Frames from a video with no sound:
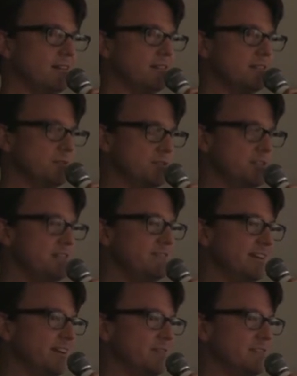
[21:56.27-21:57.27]
to achieve
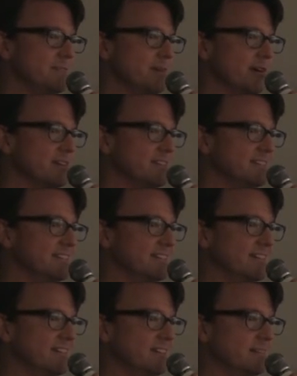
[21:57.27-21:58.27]
a healthy market,
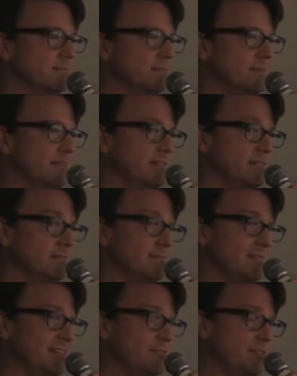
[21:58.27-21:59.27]
um, and
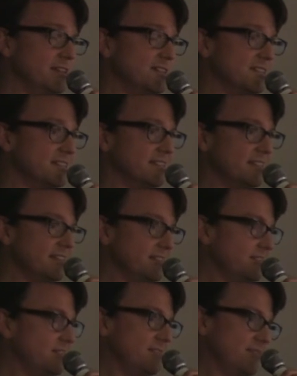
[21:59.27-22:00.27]
that if it isn't, that
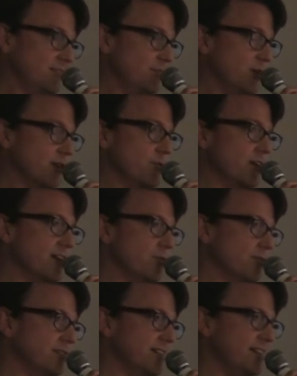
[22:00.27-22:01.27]
the market would kind of
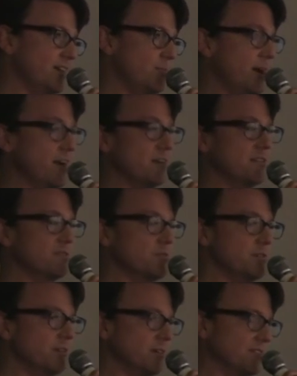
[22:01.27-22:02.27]
work that out. Buyers
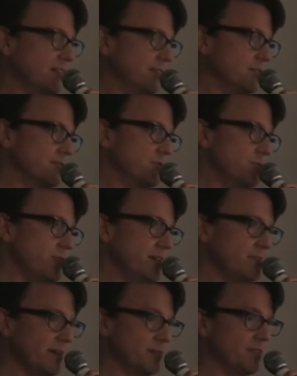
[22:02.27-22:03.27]
would, or sellers would
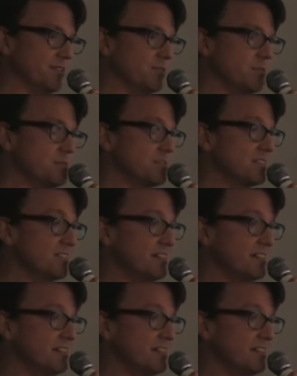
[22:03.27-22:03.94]
make better descriptions of the